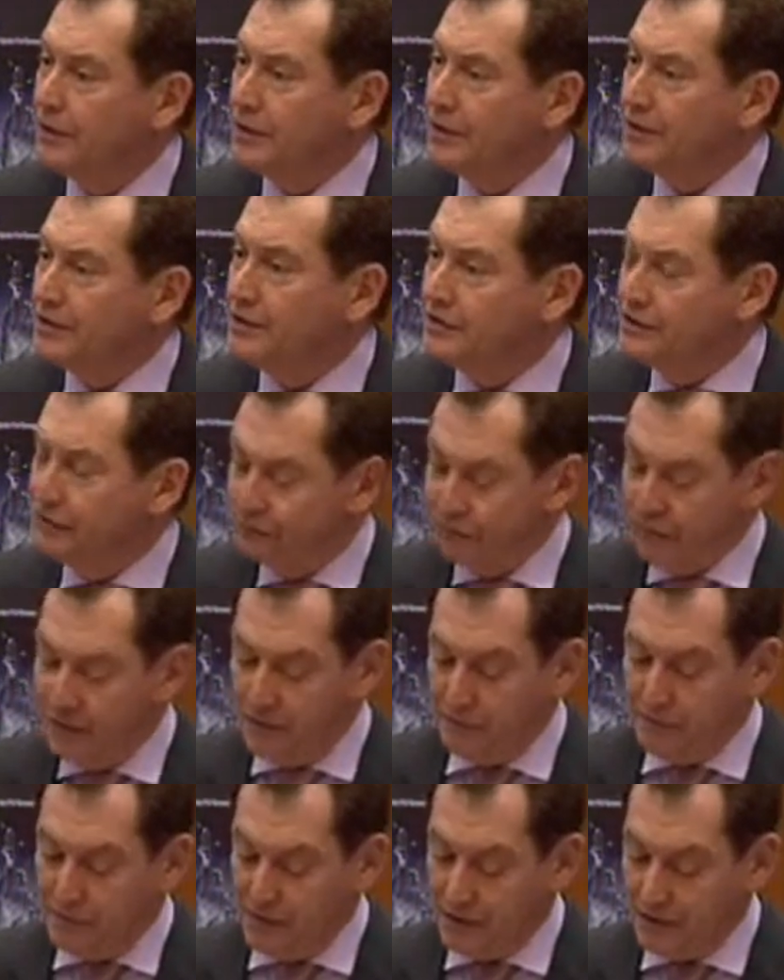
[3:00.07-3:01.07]
in
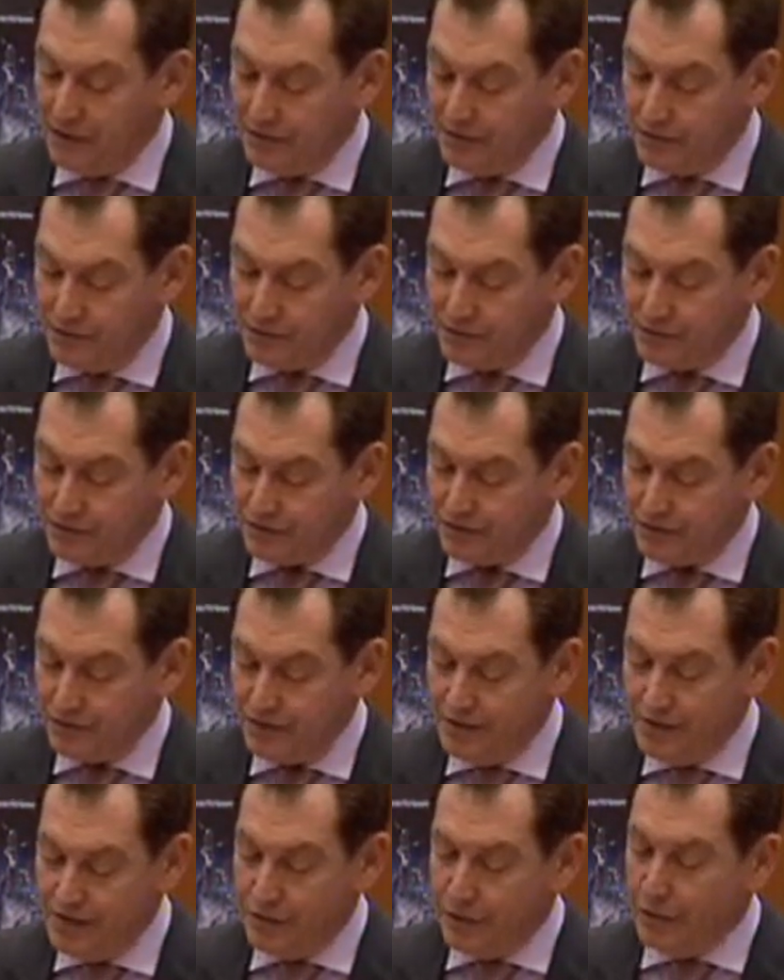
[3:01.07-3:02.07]
developing countries
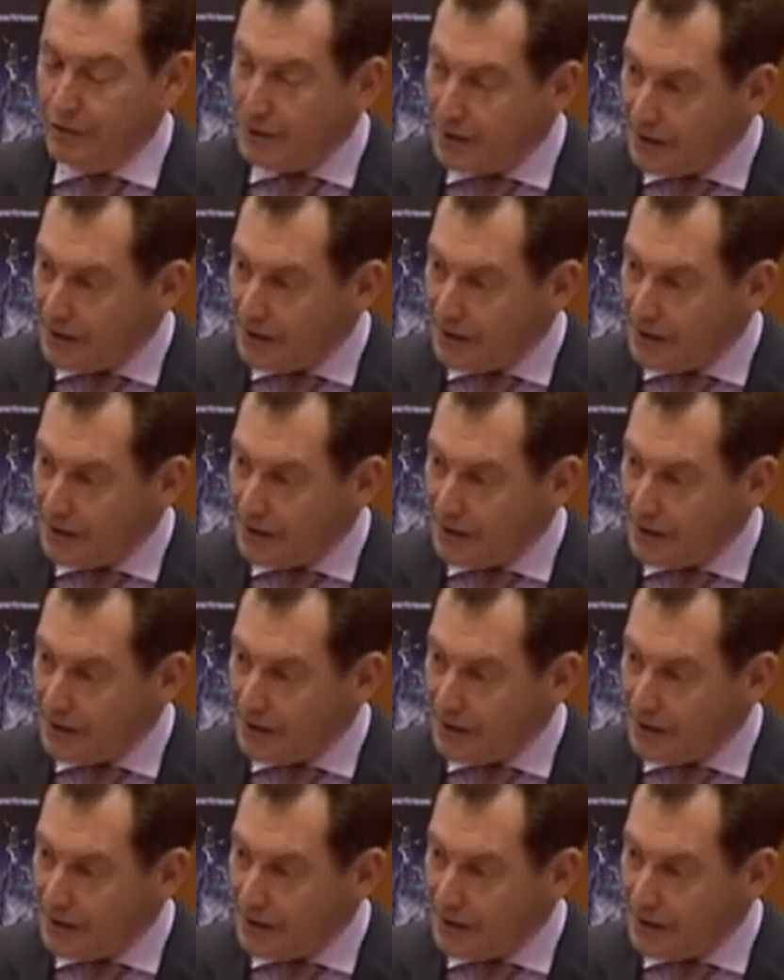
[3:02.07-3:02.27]
with